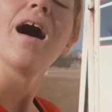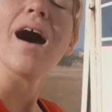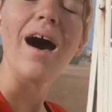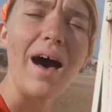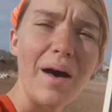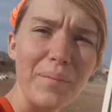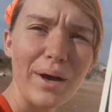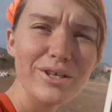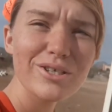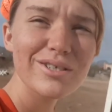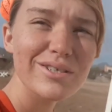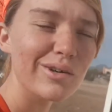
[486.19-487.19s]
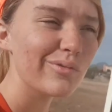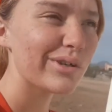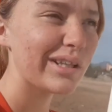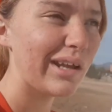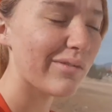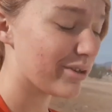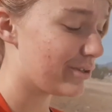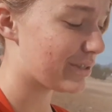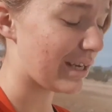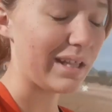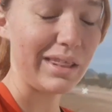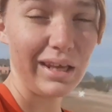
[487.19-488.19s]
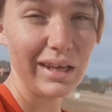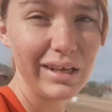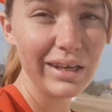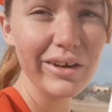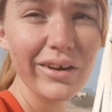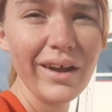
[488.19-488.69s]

I just don't really ever use anything in here.